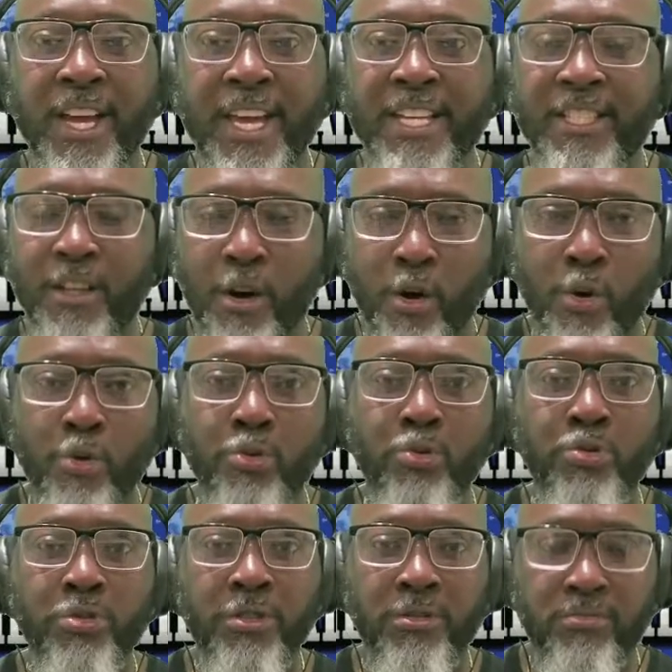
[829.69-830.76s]
his
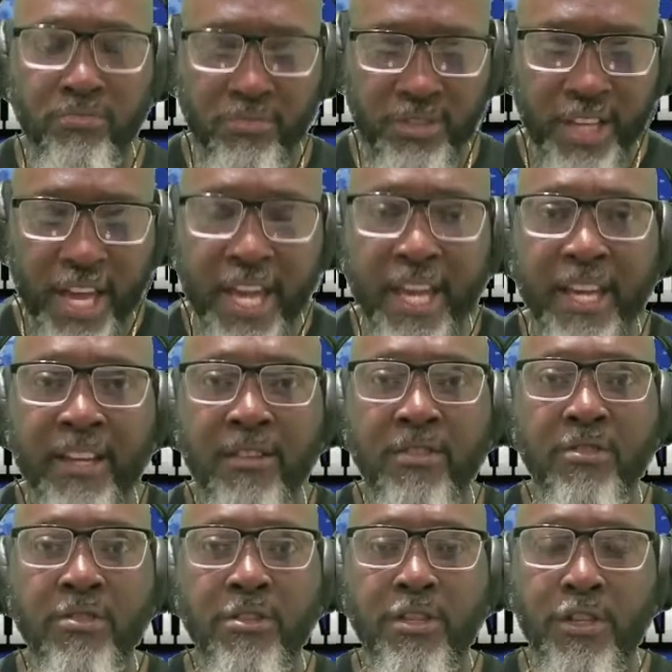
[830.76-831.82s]
whole thing
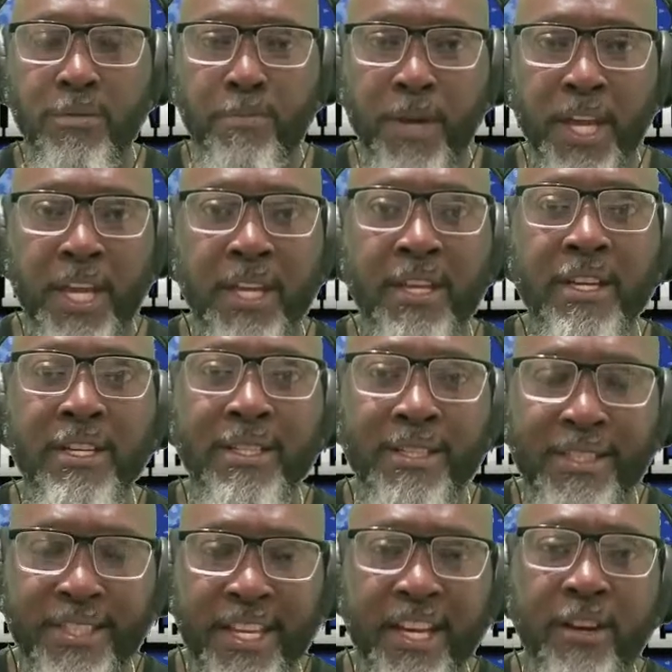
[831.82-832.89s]
should be
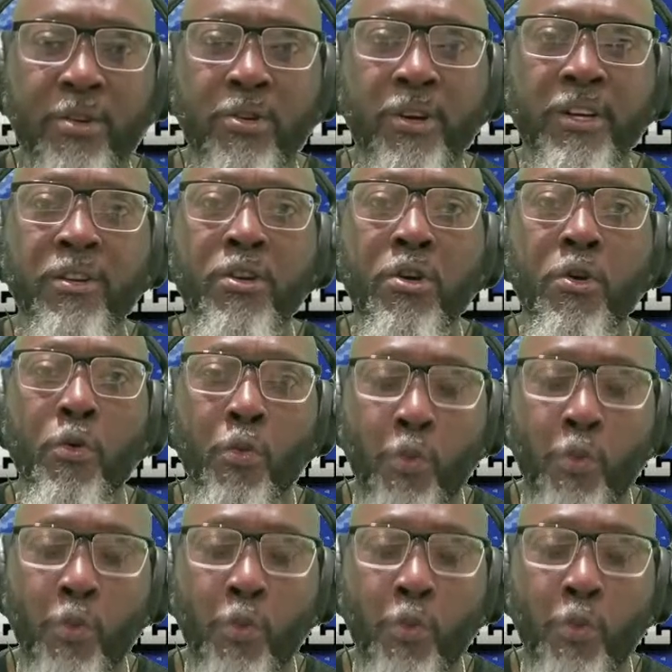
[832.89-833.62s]
set on